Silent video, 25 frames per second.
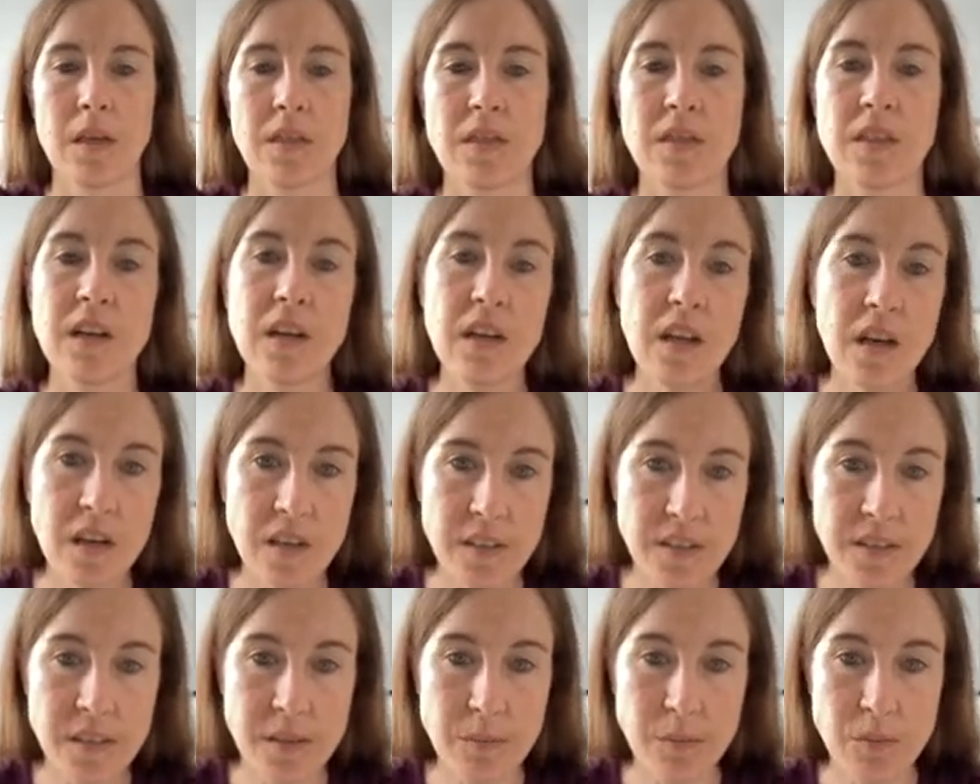The
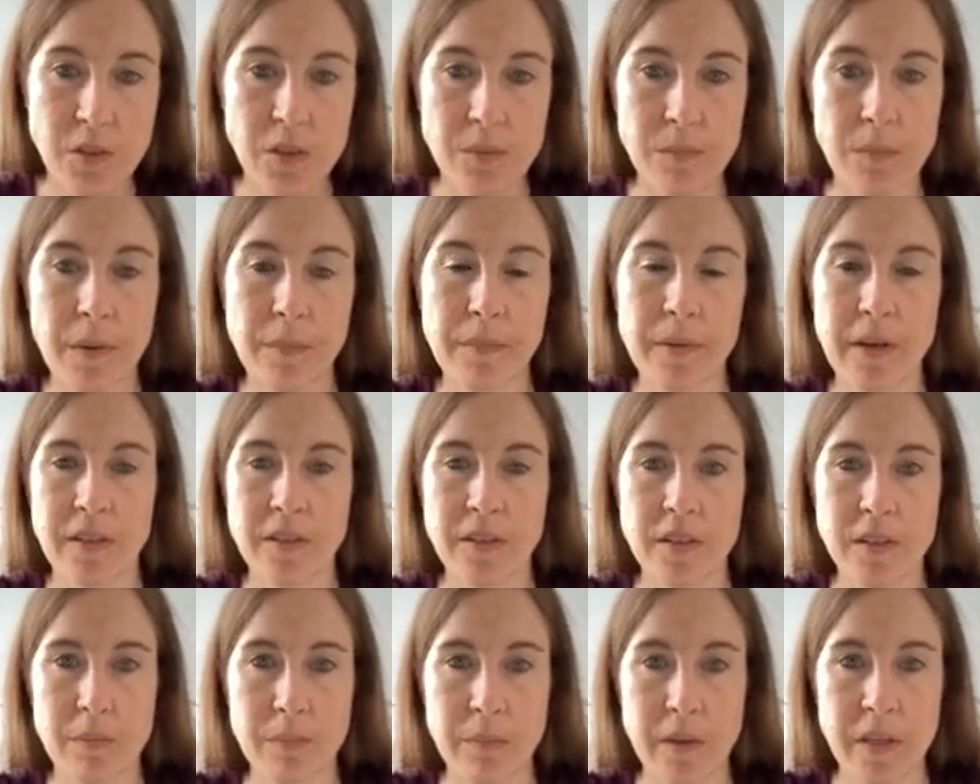last symptom I'm
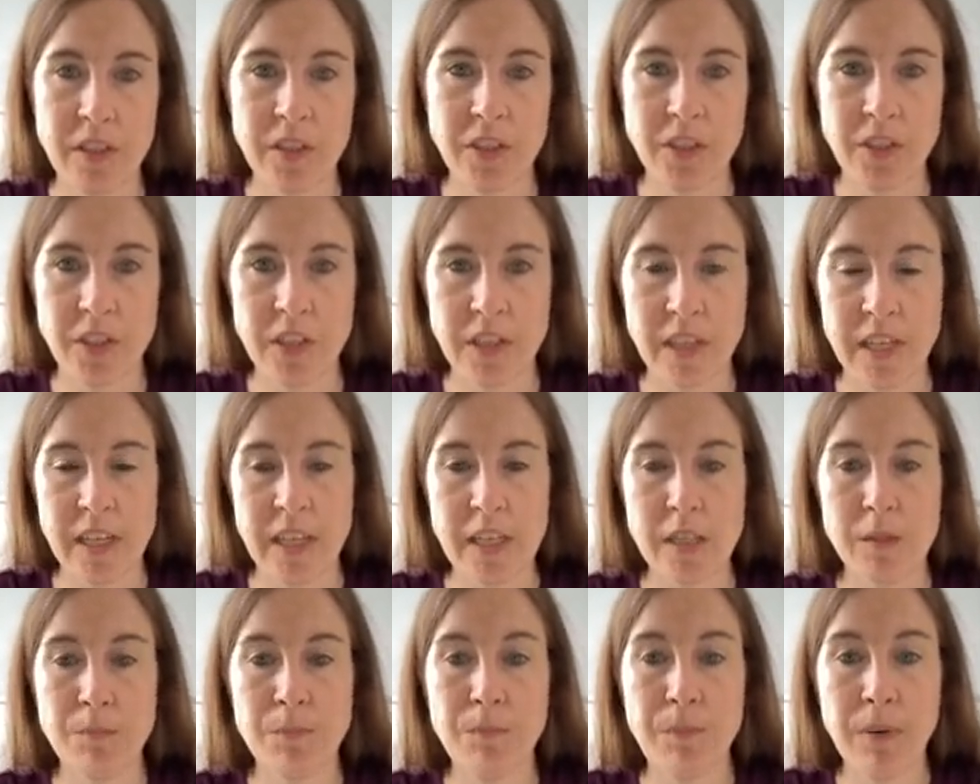going to mention
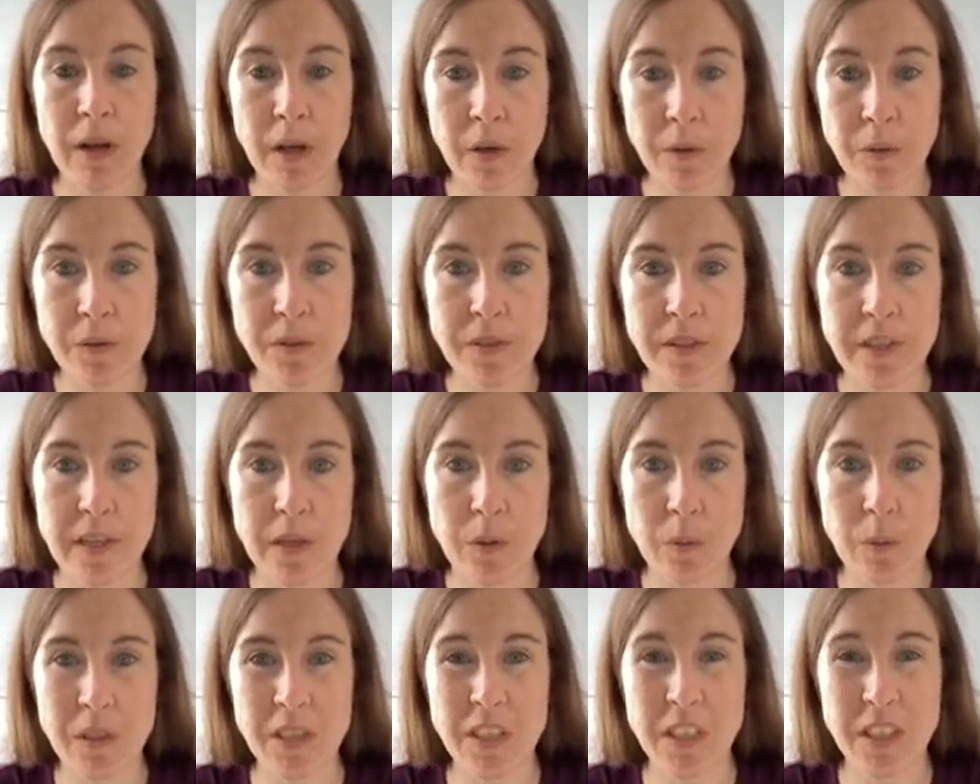is
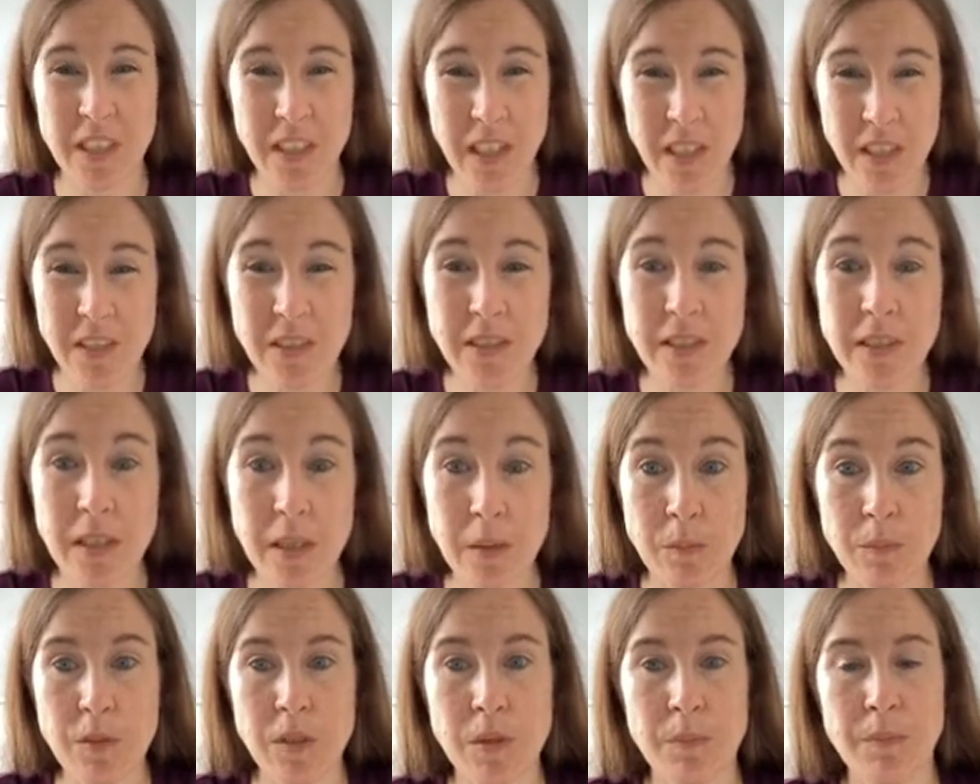bloating, which does
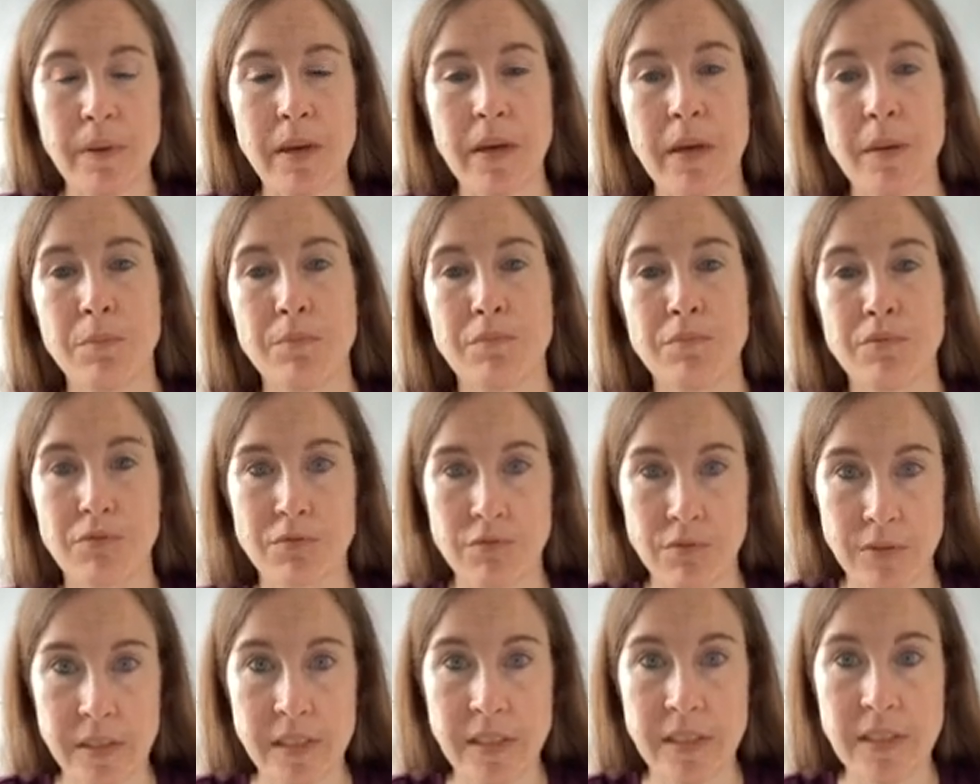seem to be
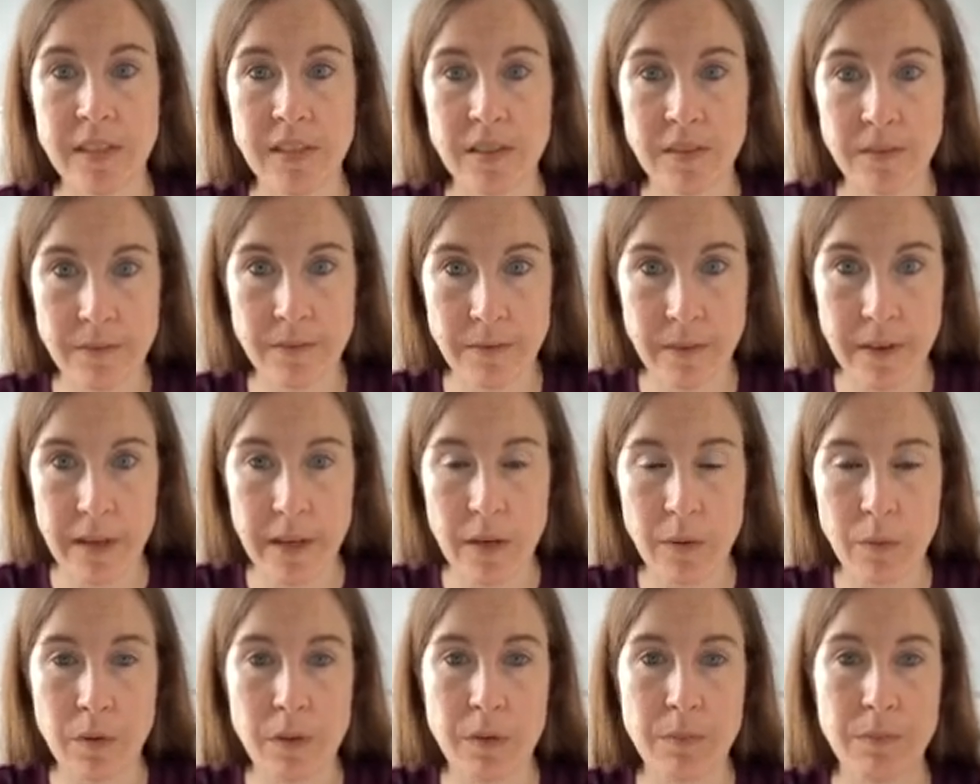pretty
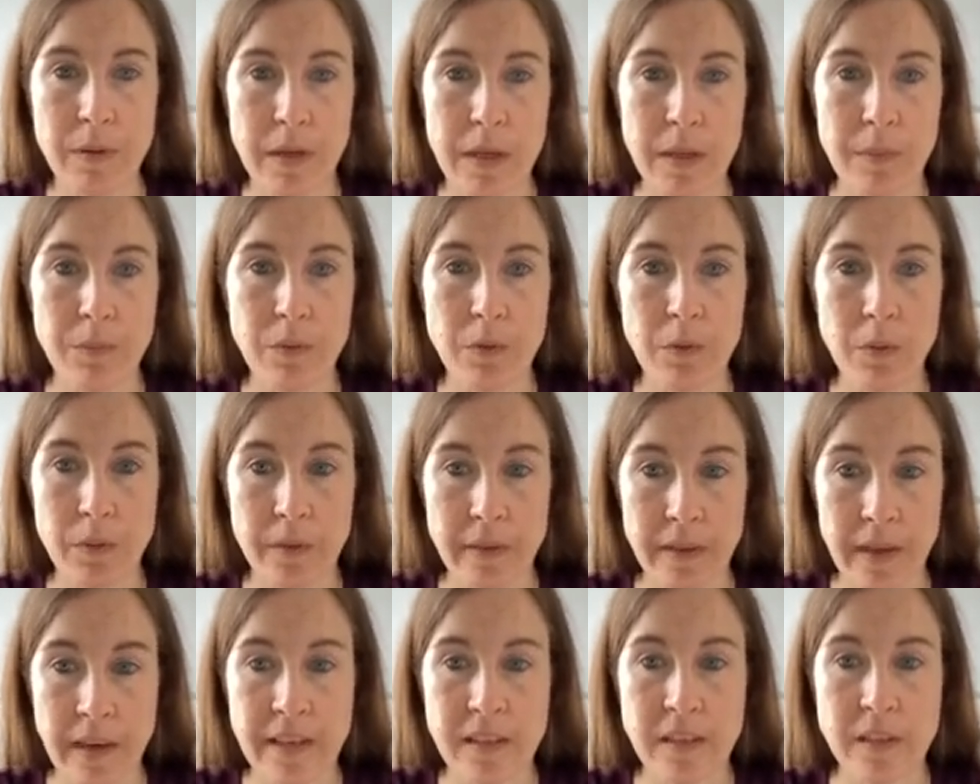severe with people
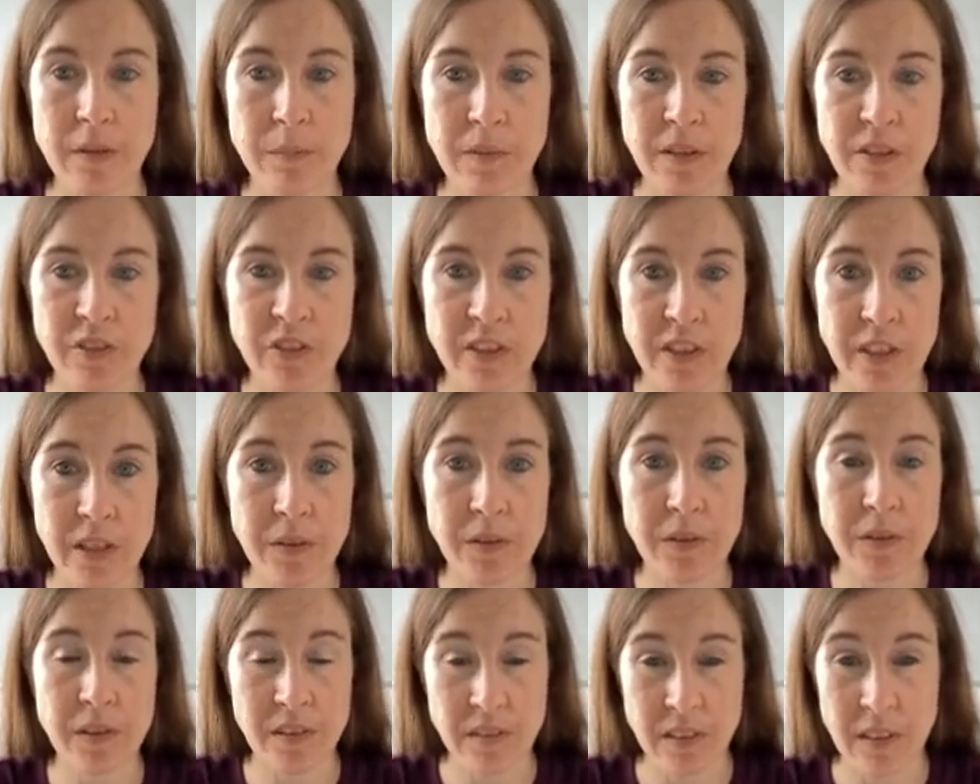with
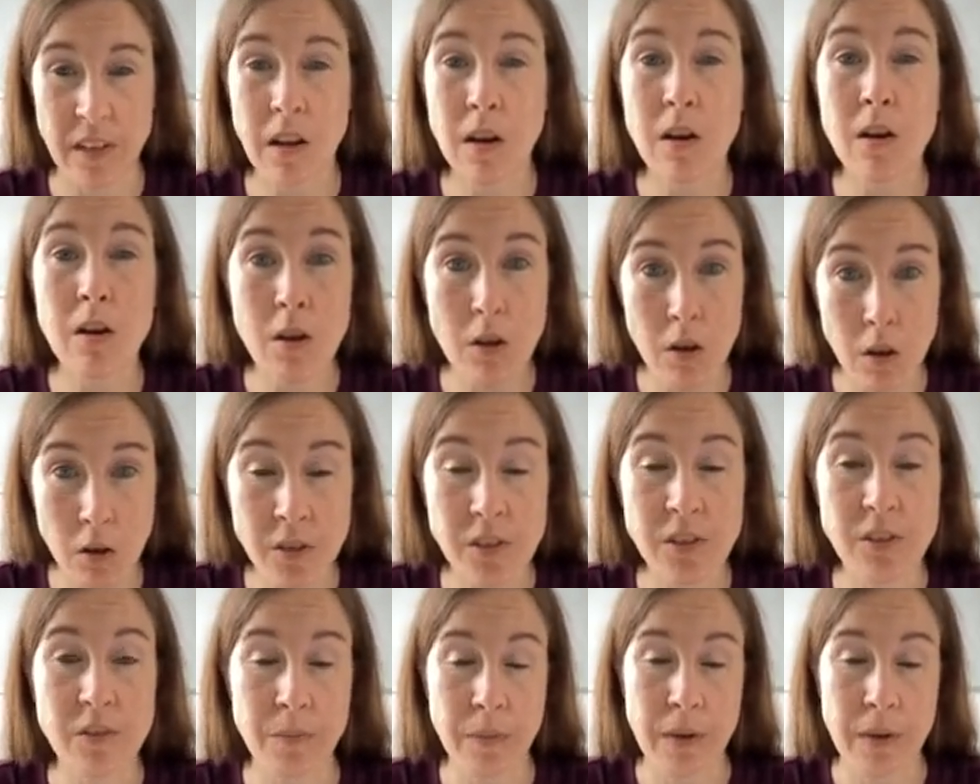endometriosis, and a lot of